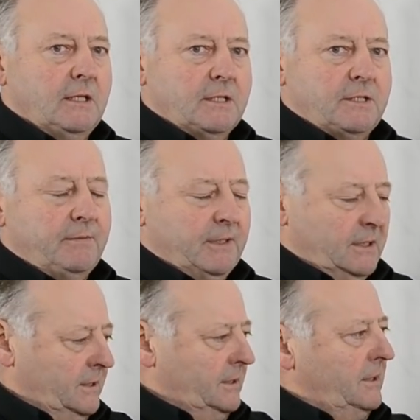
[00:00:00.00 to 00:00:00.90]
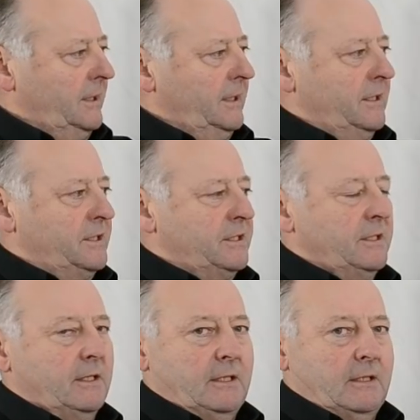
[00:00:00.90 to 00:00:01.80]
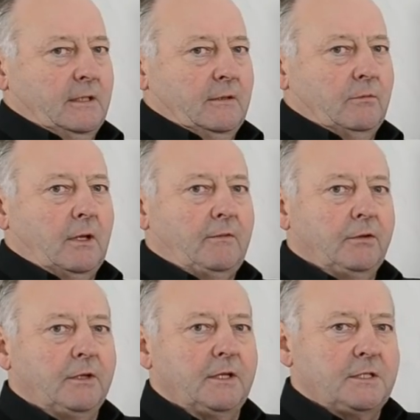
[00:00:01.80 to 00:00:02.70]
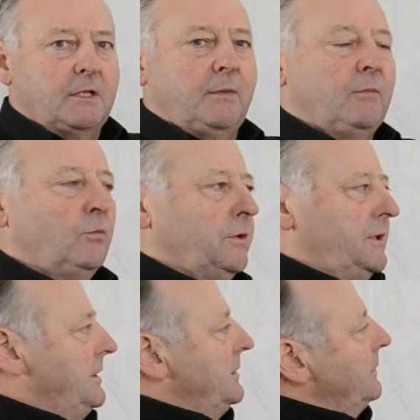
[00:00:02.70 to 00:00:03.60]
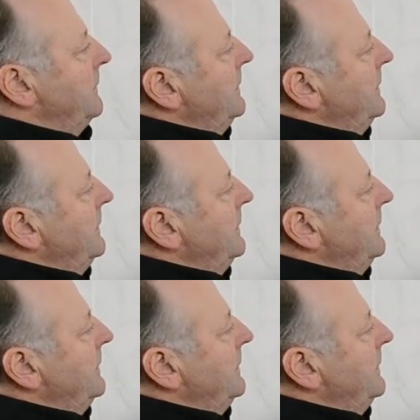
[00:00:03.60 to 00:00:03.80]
Something like this. We'll have a look at this in a bit more detail.